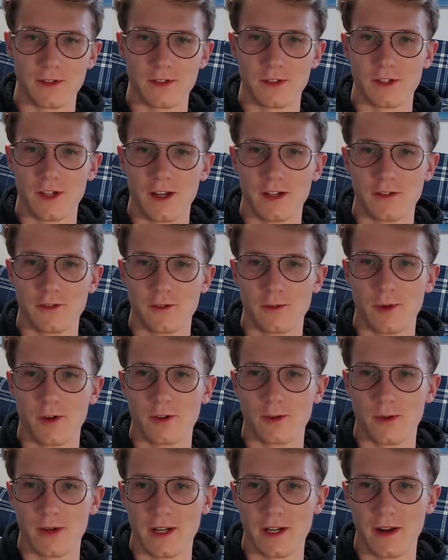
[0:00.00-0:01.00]
It's changed to
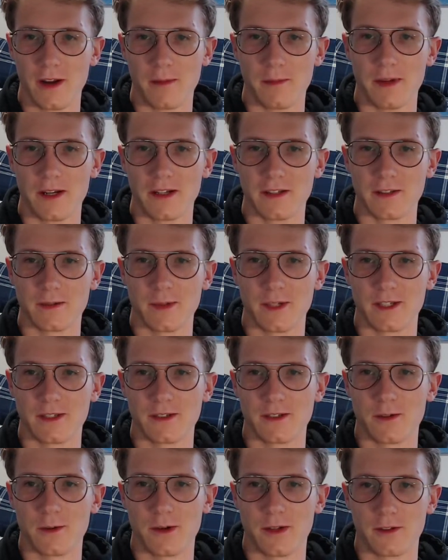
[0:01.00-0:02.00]
about 29 minutes because
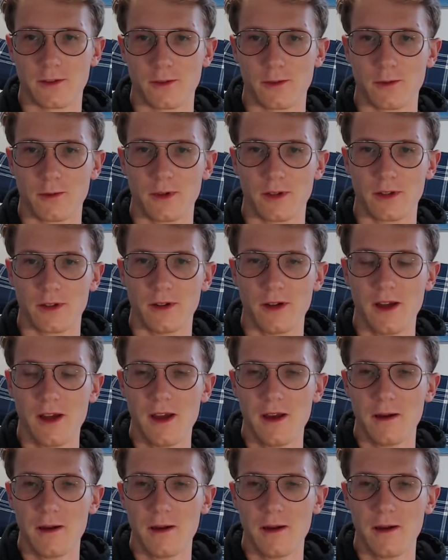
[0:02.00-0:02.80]
it's going through a real